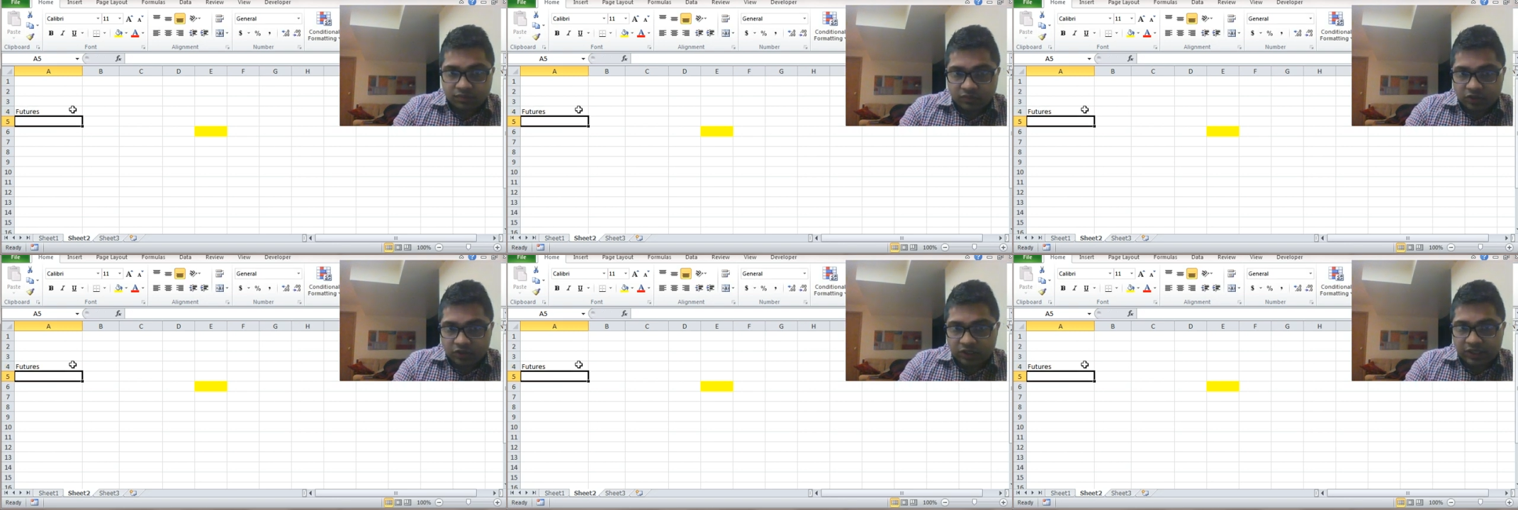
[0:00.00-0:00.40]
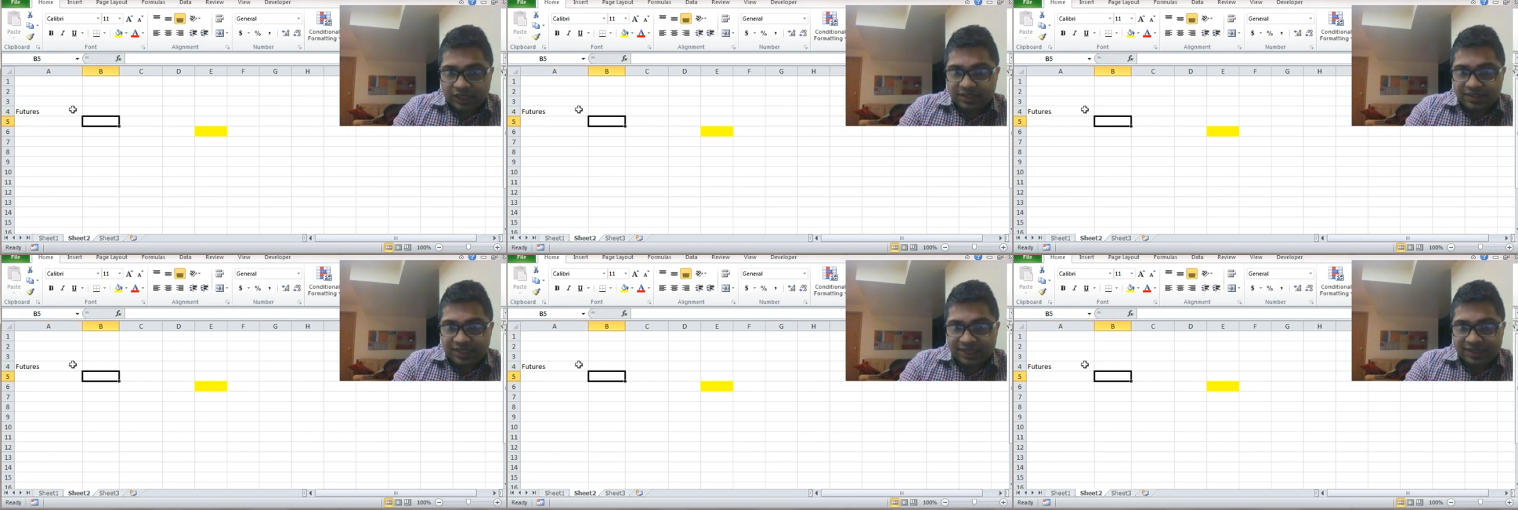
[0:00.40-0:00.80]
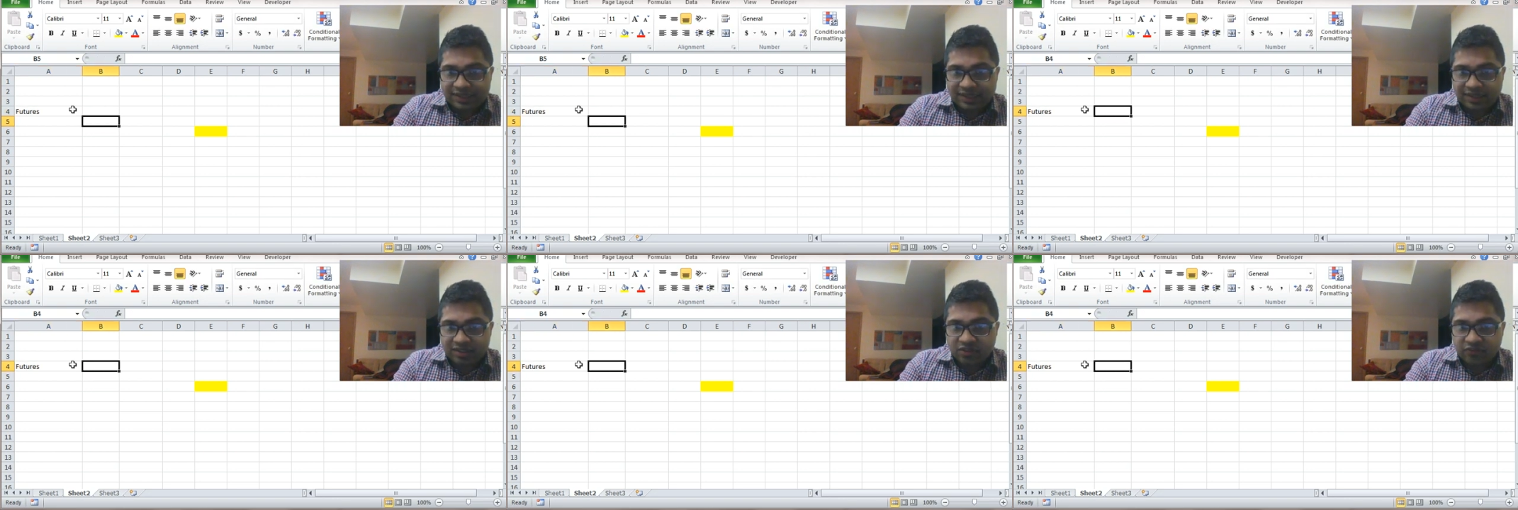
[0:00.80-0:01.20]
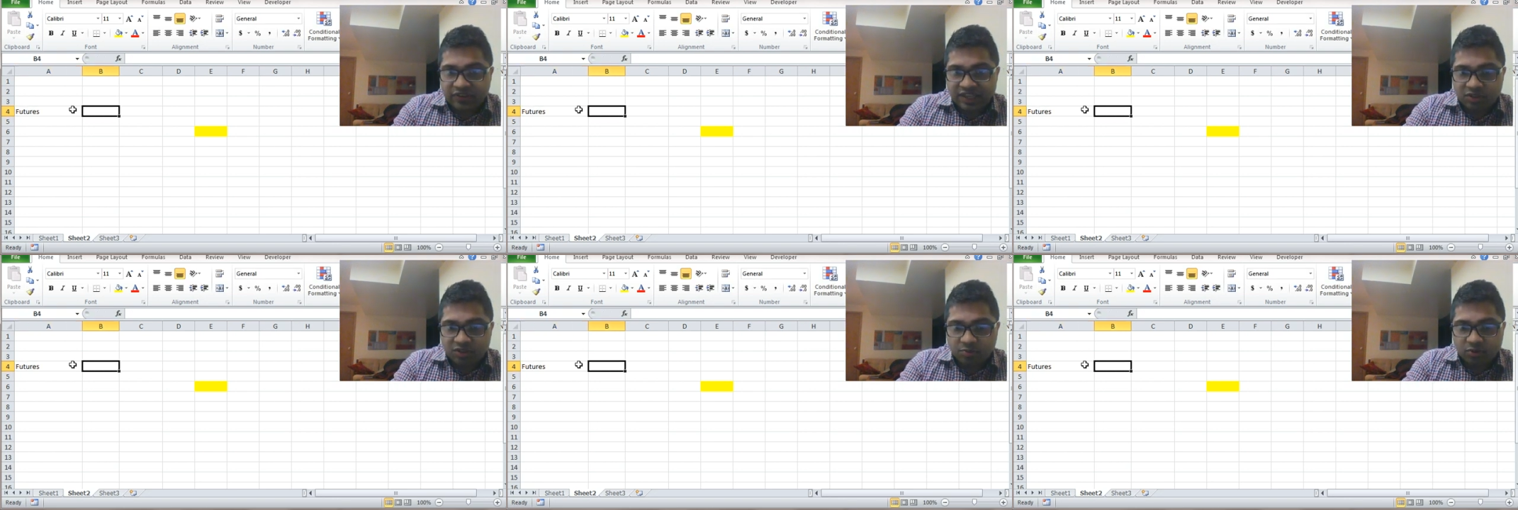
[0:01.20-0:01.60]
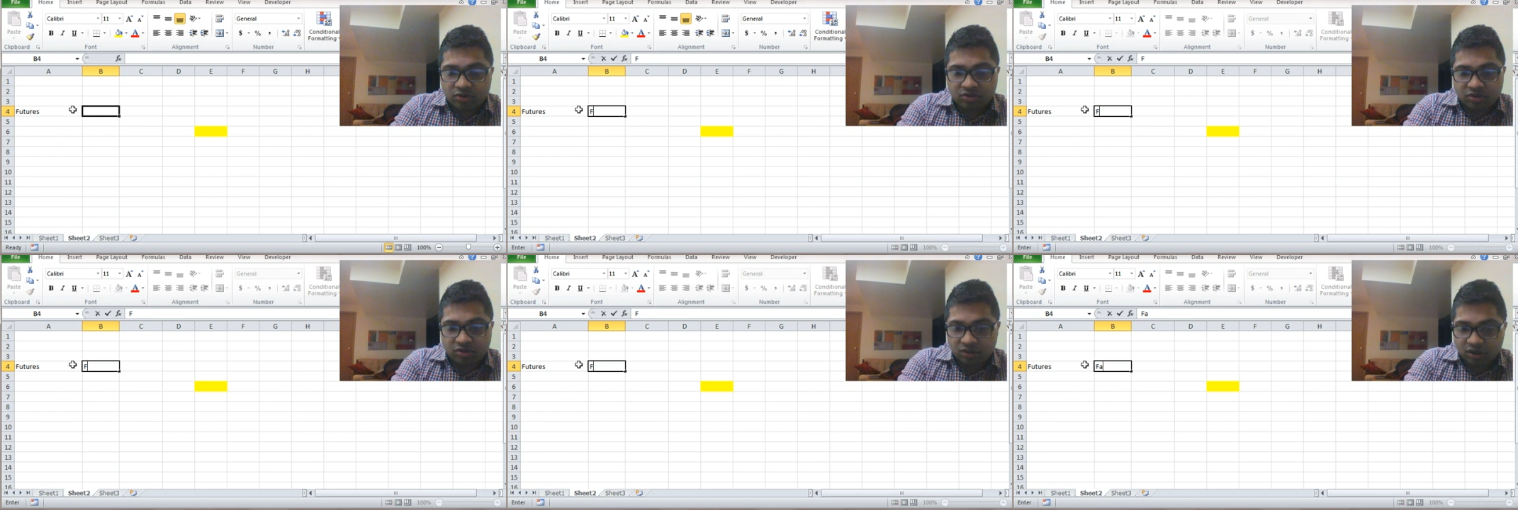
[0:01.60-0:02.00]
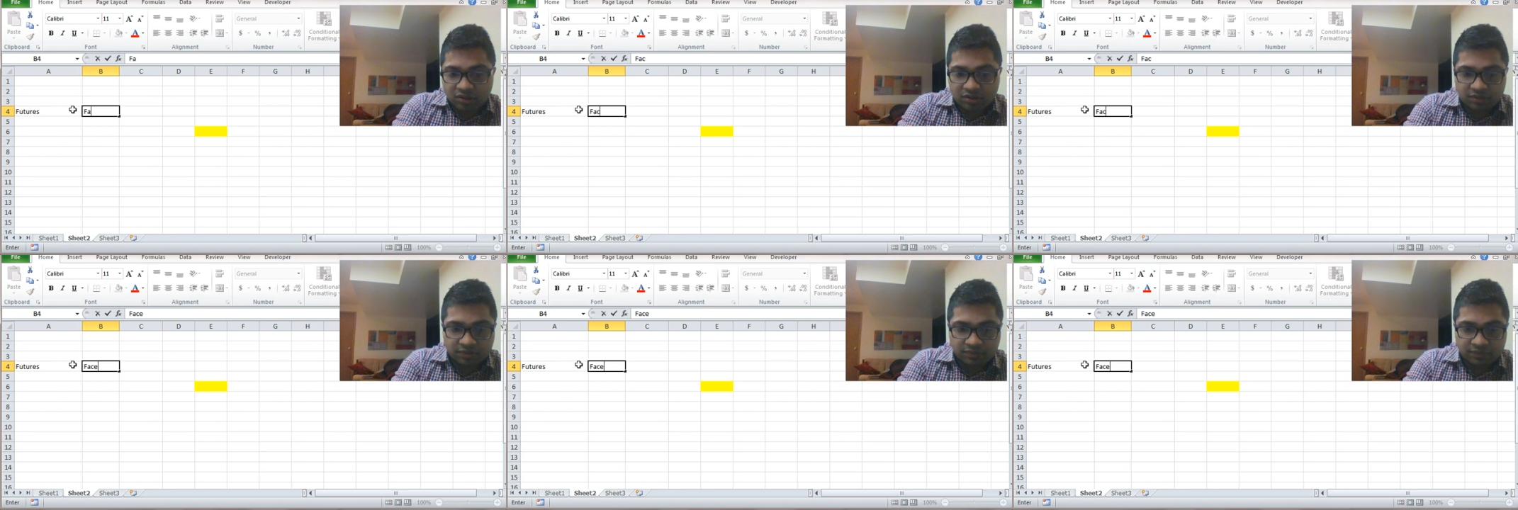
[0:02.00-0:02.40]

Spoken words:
So let's say there is Facebook stock